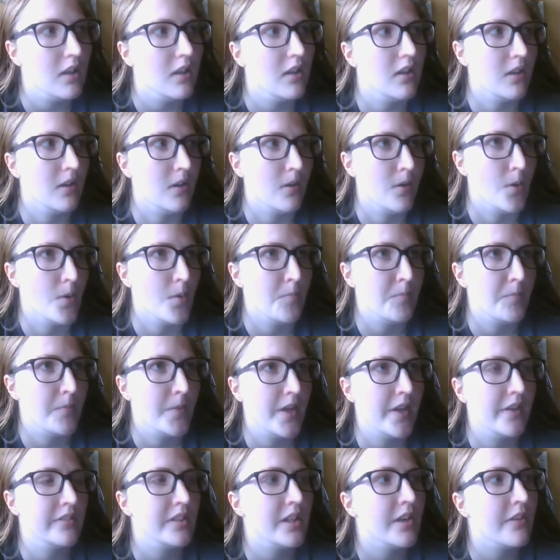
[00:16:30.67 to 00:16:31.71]

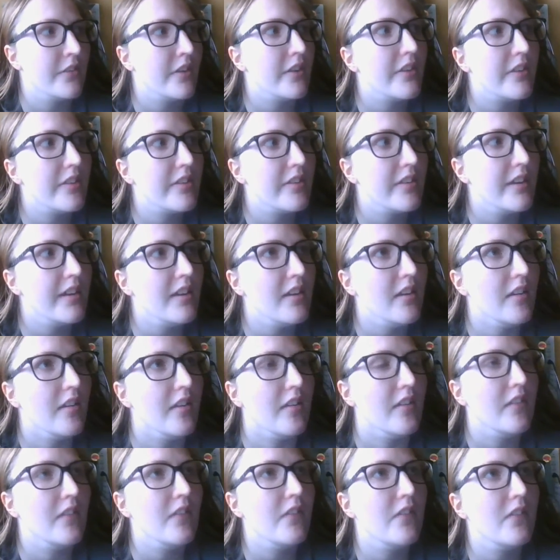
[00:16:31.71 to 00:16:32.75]
And now the thing
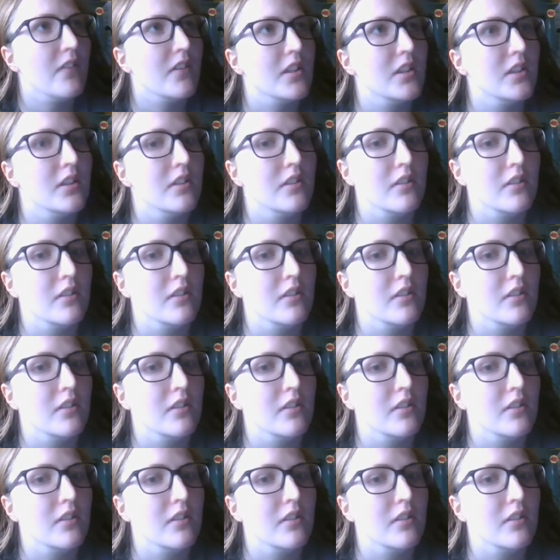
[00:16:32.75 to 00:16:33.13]
is,